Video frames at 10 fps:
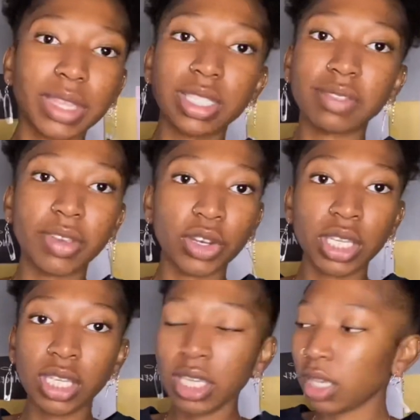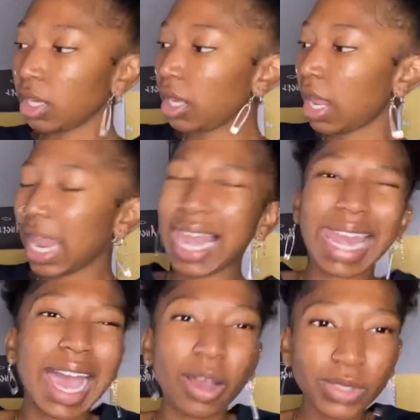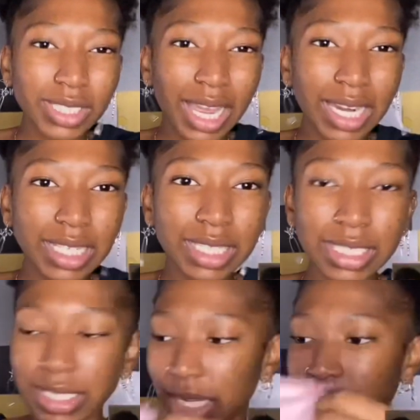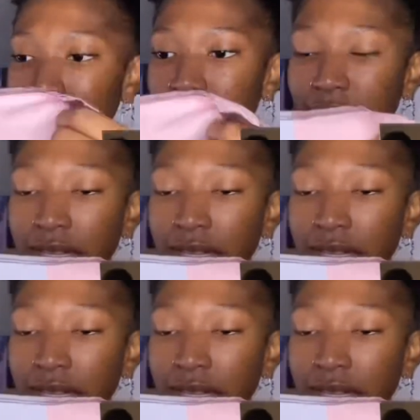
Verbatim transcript: these very loud colors that